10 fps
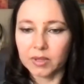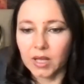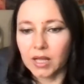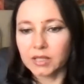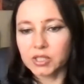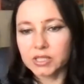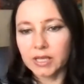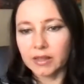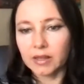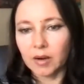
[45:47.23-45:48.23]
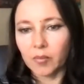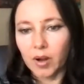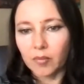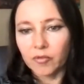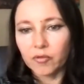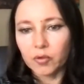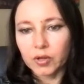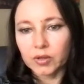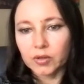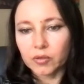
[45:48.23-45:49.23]
Well, I'll just say that I'm I'm
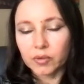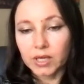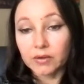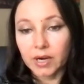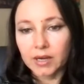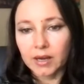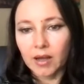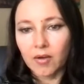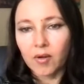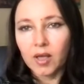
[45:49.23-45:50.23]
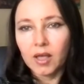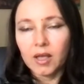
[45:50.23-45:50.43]
43 right now,